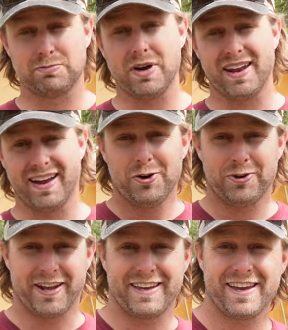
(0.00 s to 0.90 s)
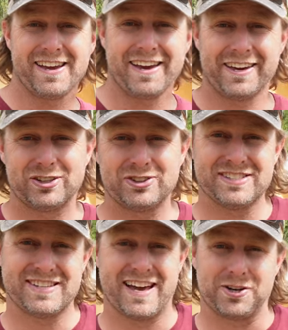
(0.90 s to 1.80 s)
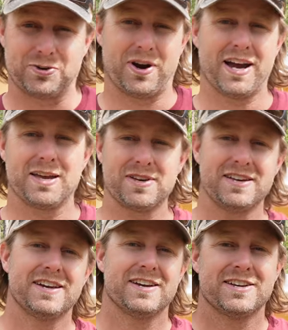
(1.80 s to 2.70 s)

but what I can't handle is that grimy,